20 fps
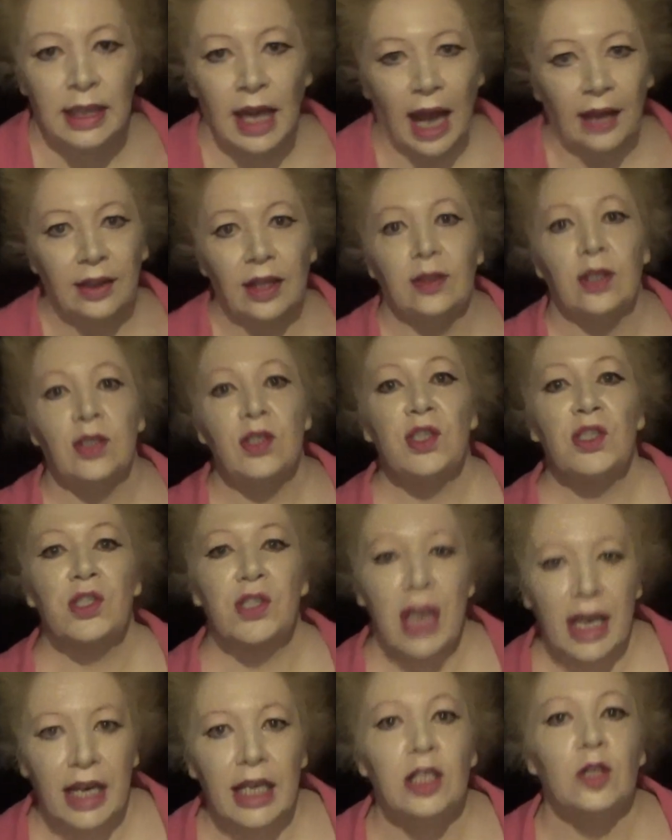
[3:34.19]
And then the
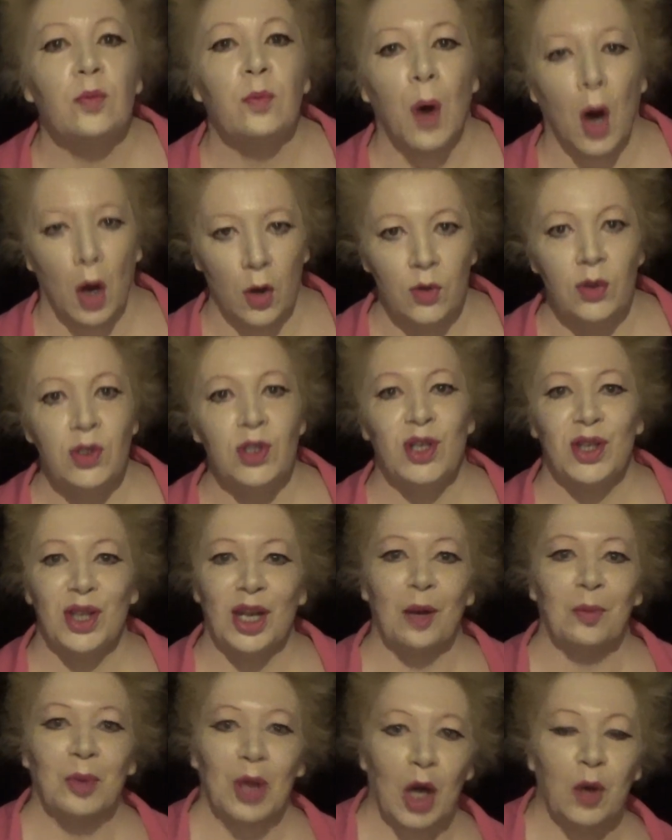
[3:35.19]
second post that
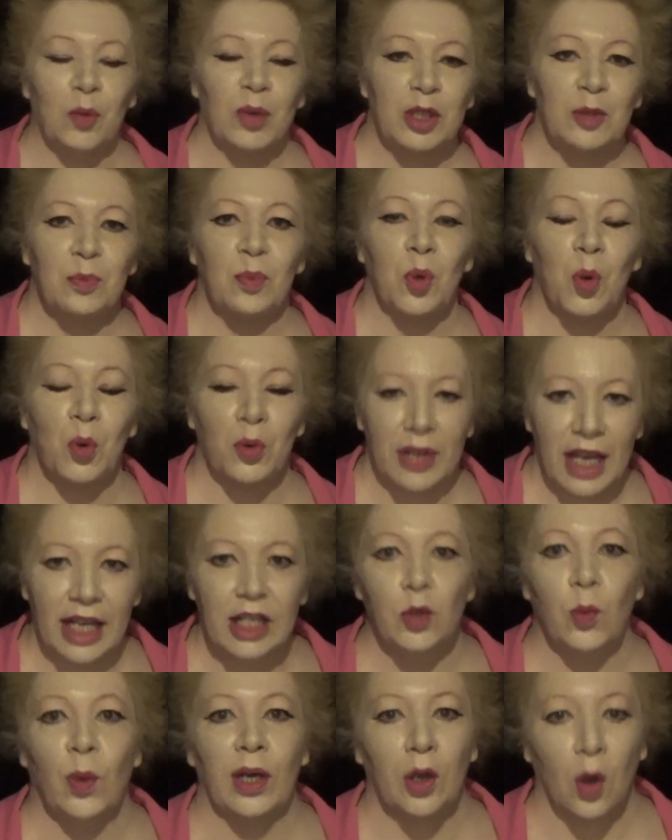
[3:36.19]
I'm going to explore
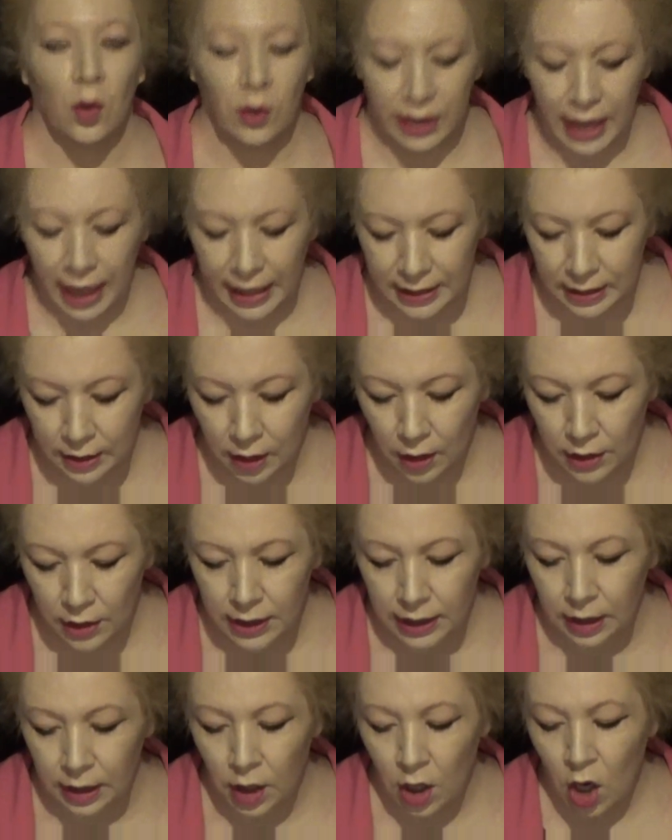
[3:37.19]
next week on
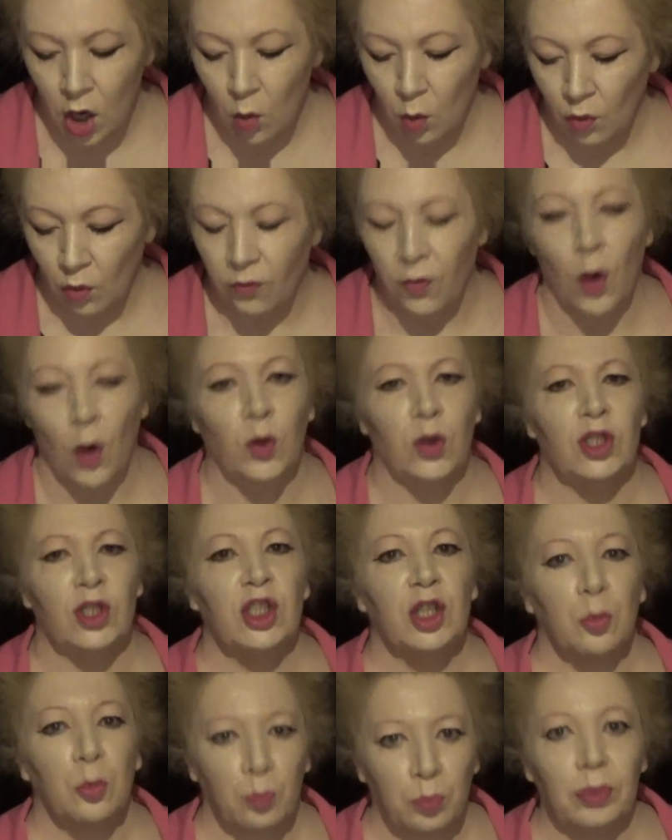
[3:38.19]
gaslighting will focus
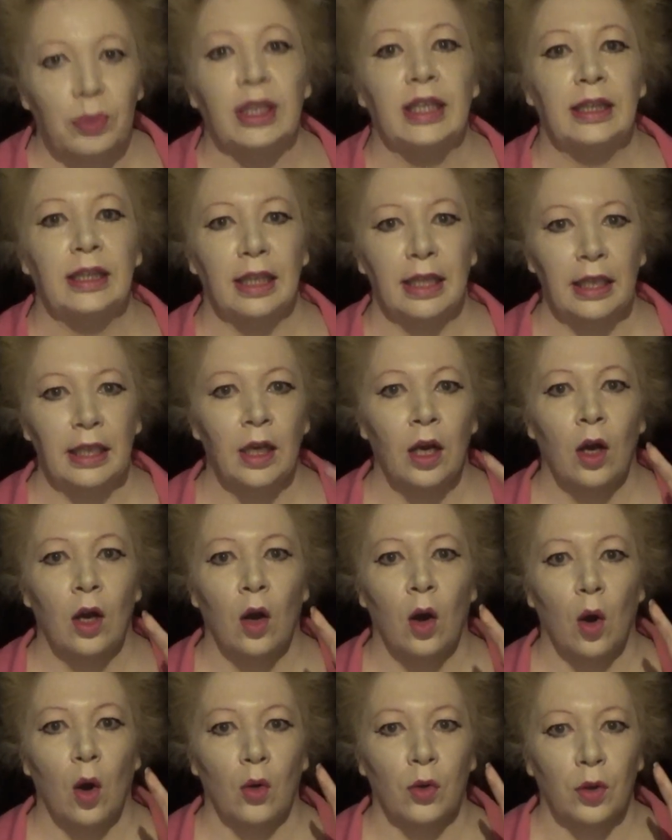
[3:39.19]
completely
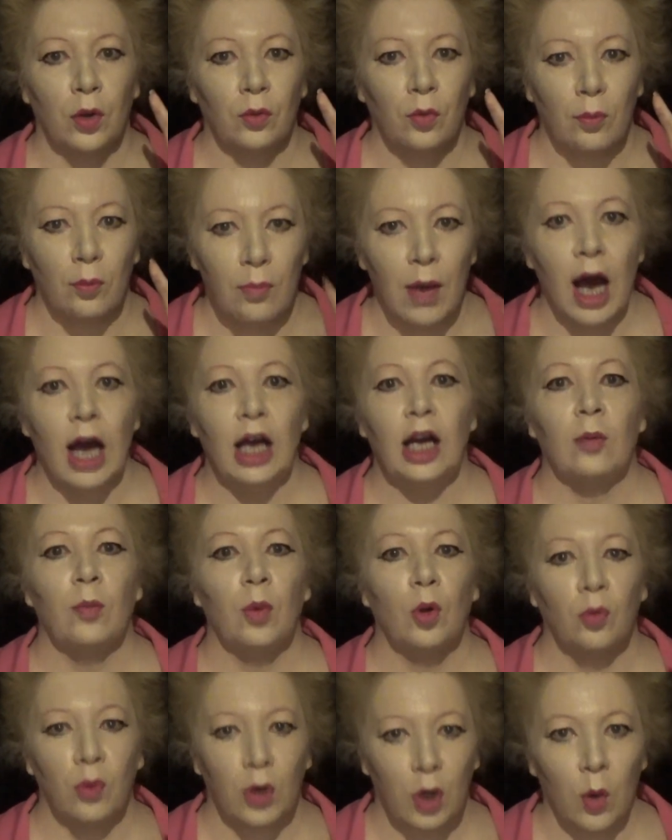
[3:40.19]
on the
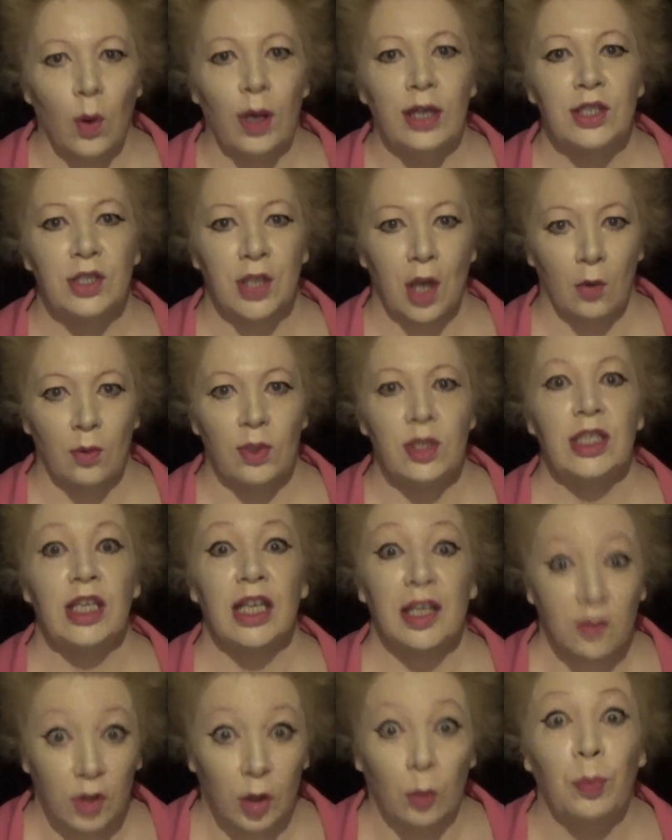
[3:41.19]
remarkable requests I
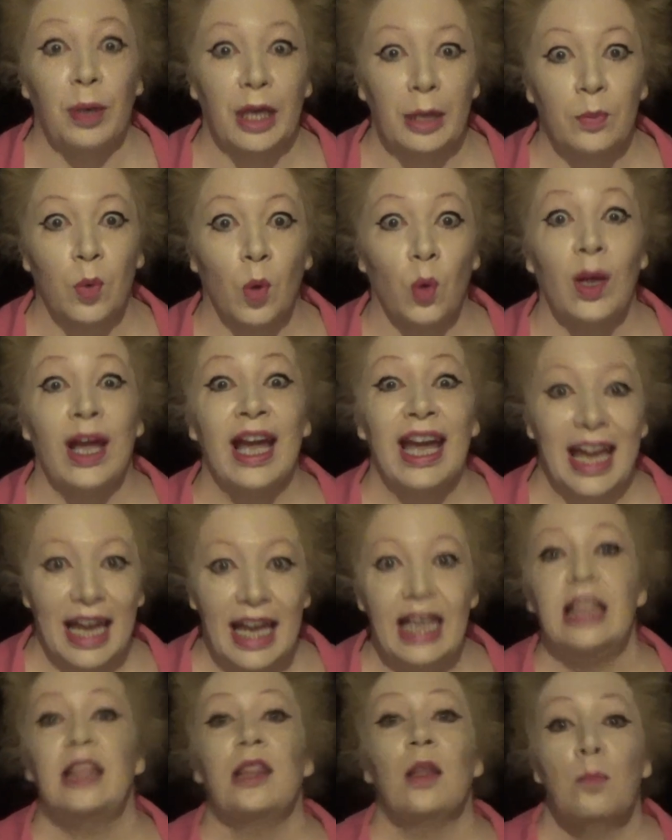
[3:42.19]
received, the people
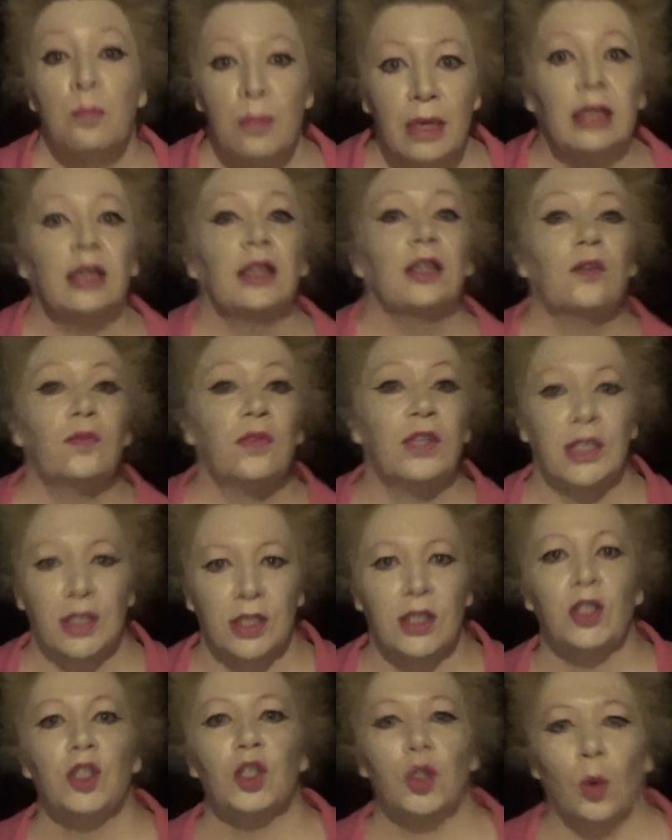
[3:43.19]
in the middle of this
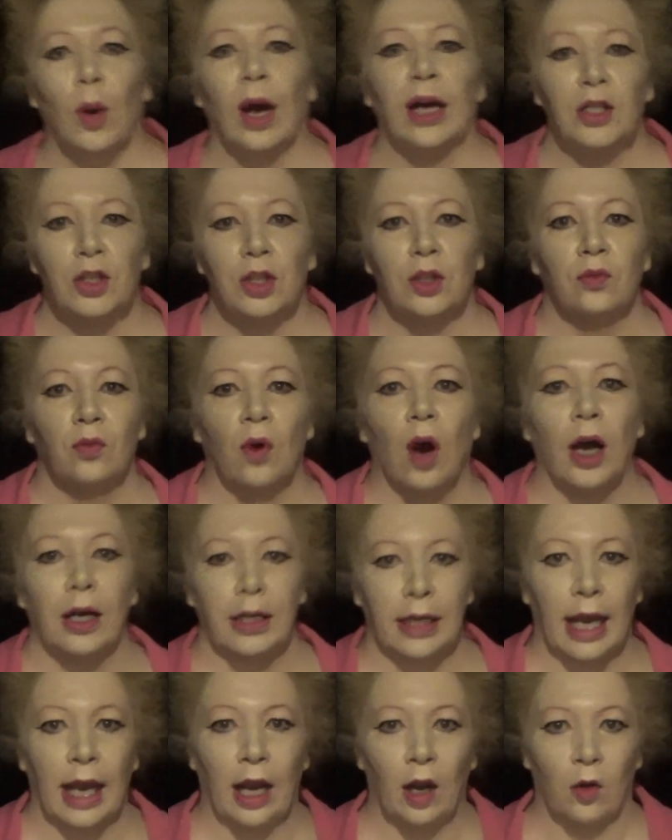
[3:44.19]
situation right
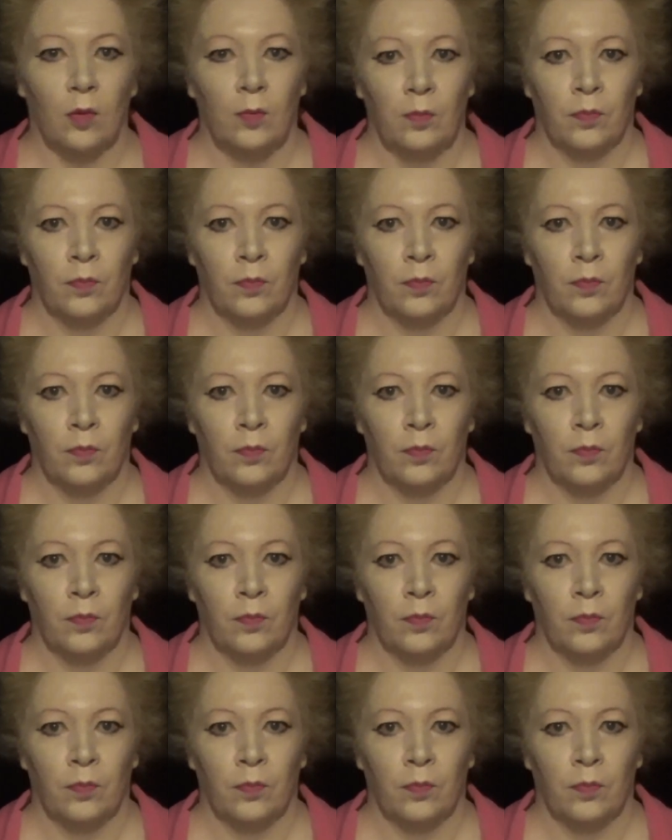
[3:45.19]
now.